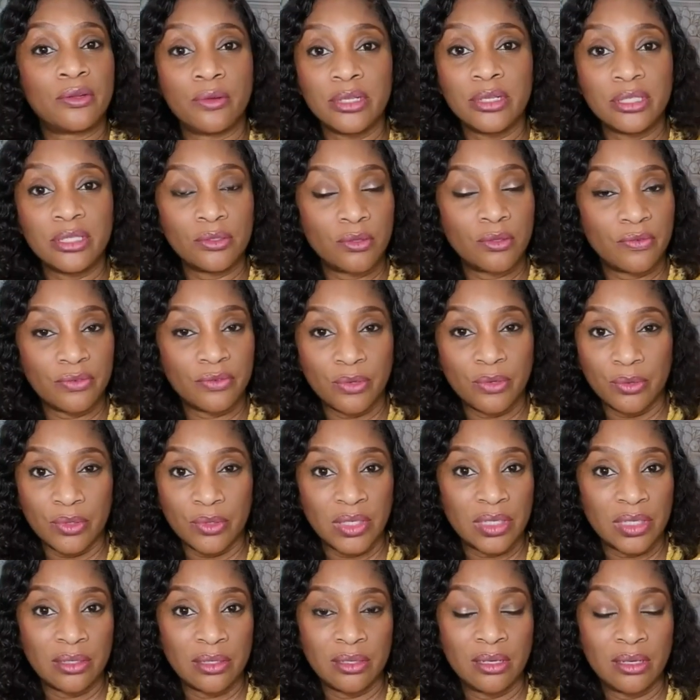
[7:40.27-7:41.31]
anointed of
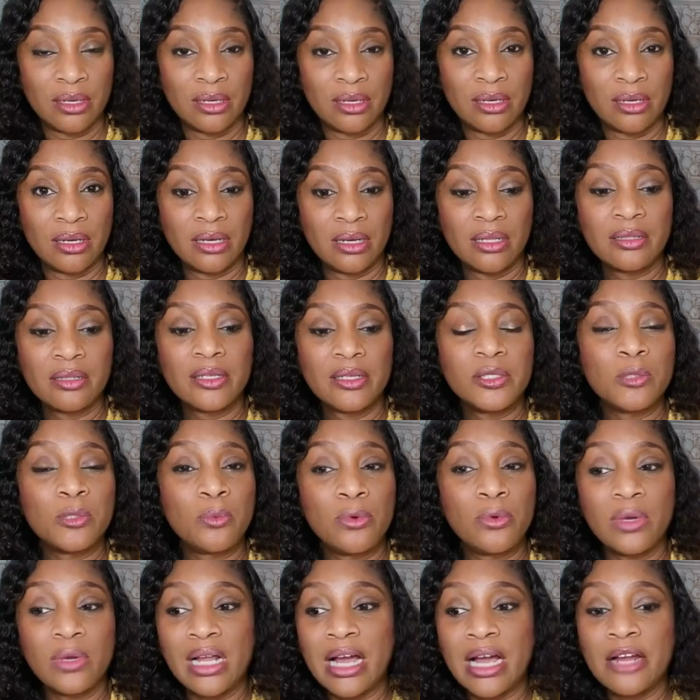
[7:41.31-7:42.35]
God.
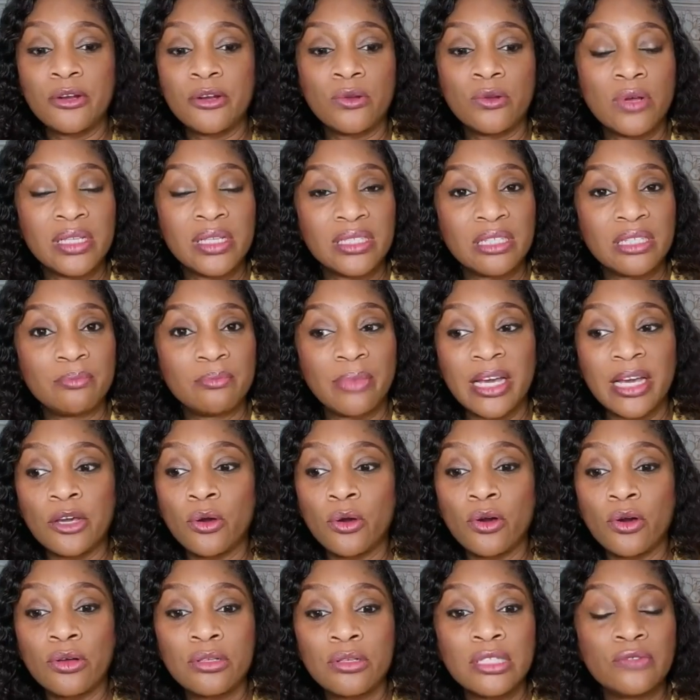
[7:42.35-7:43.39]
These people are anointed
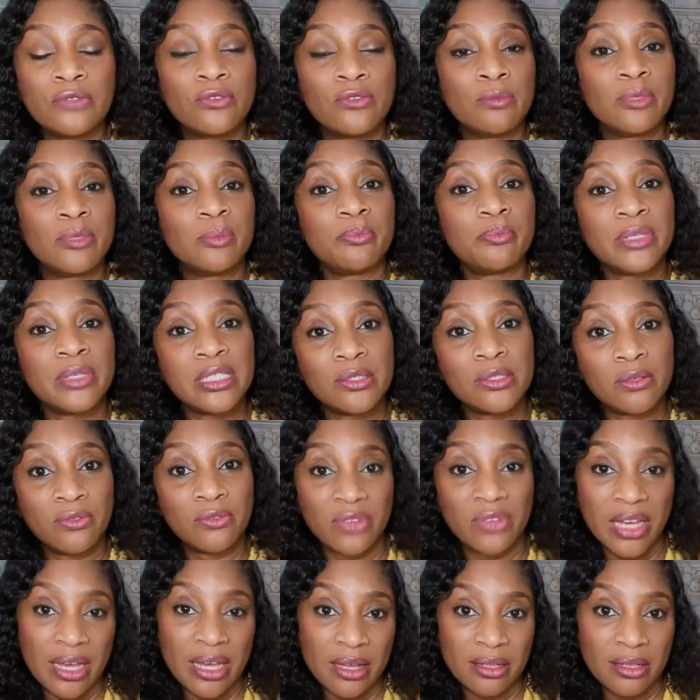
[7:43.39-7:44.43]
by oil from the pits
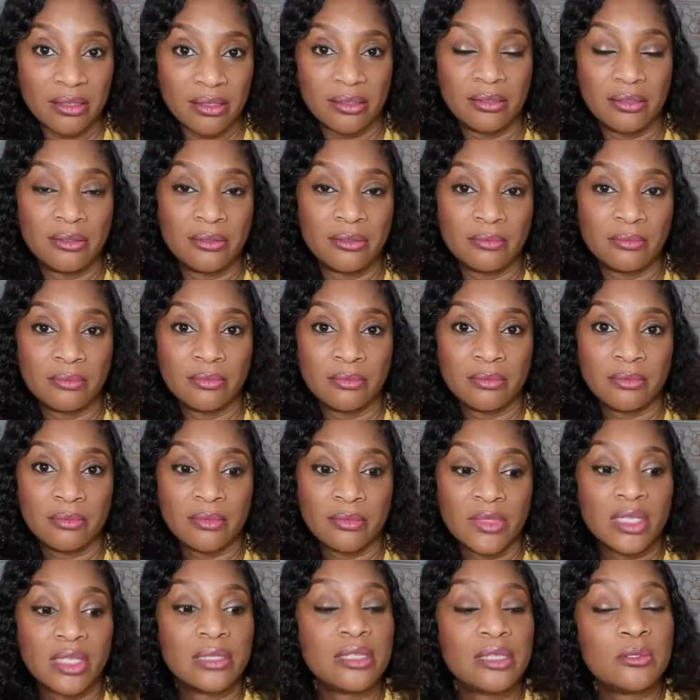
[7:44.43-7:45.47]
of hell.
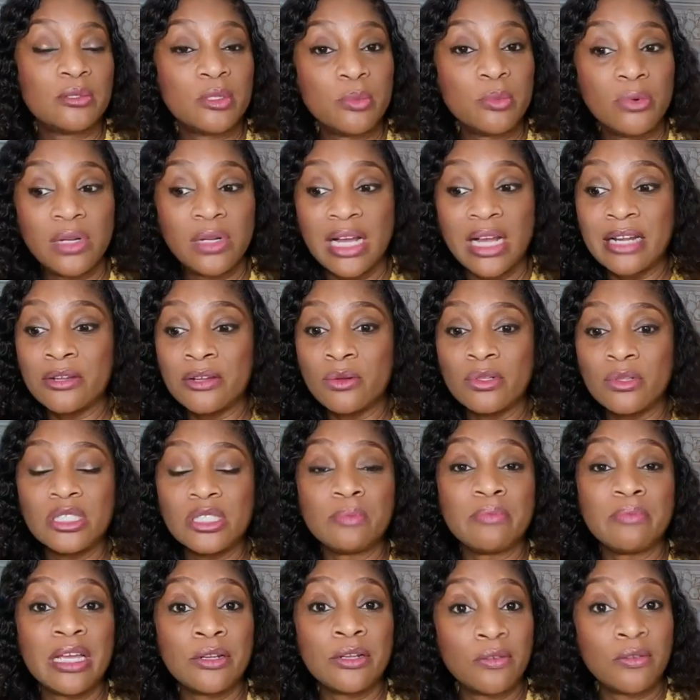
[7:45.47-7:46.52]
These people are
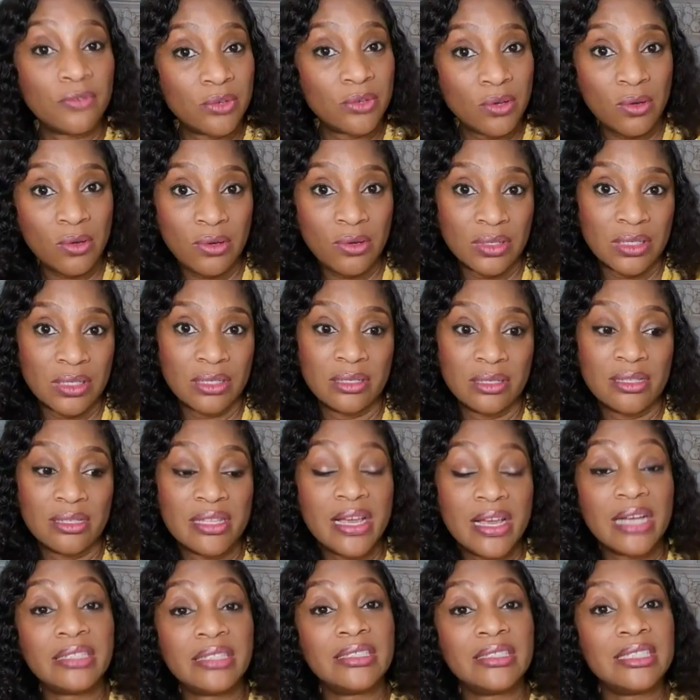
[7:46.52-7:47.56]
not men of God.
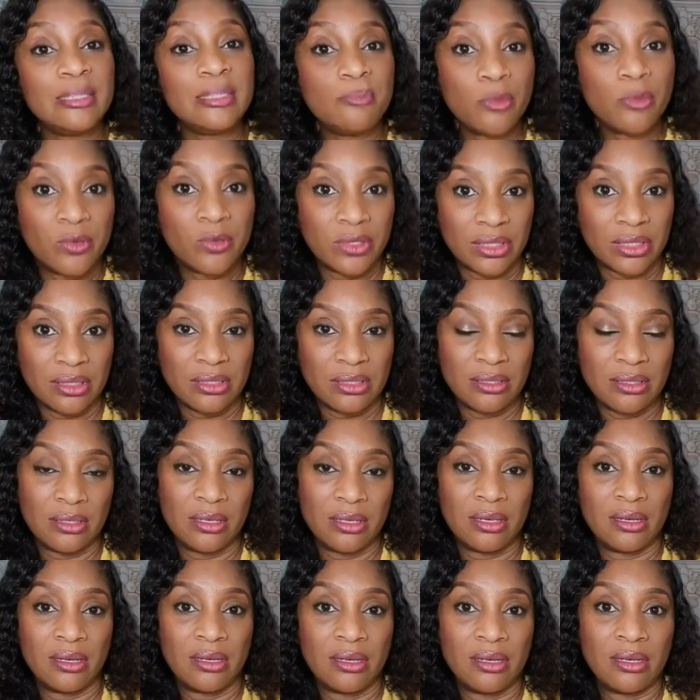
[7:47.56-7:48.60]
They are
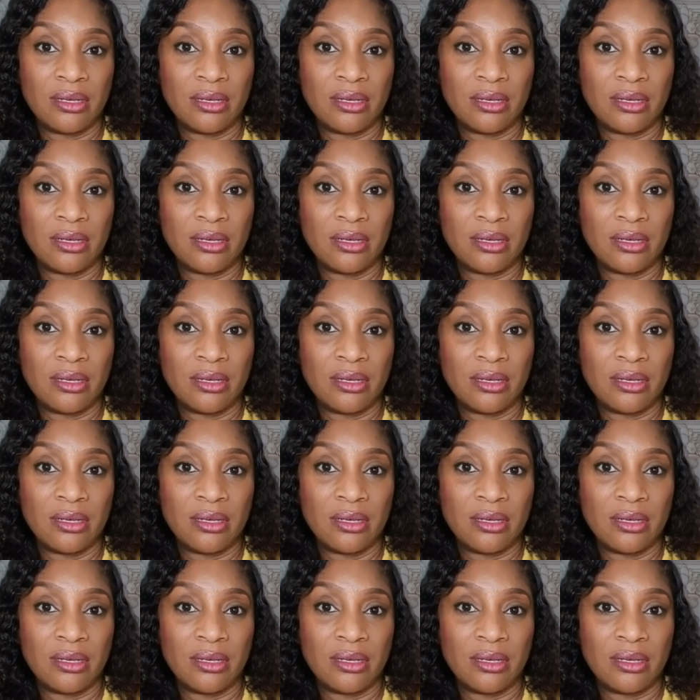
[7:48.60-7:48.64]
demons.